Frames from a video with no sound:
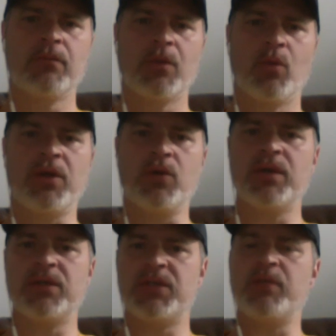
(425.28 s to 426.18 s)
where you
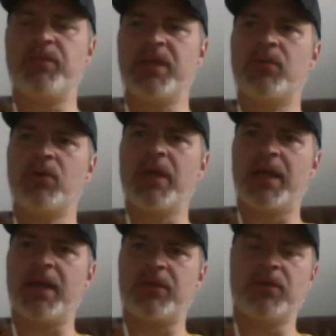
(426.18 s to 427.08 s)
can see people
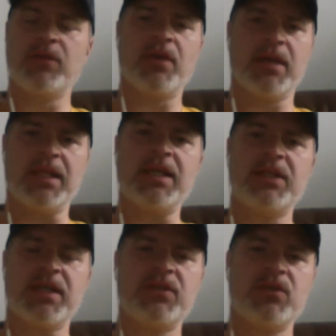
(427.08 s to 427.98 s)
like at the, the
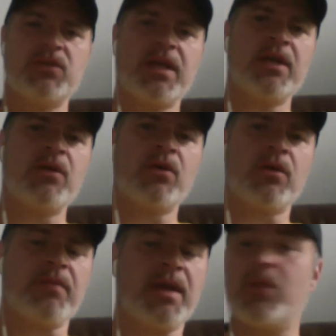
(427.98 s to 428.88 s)
elites, as you say, or
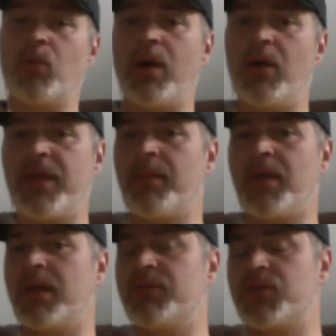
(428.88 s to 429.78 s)
maybe the wealthy? I'm
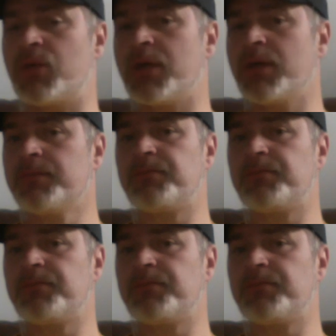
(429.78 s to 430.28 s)
not even sure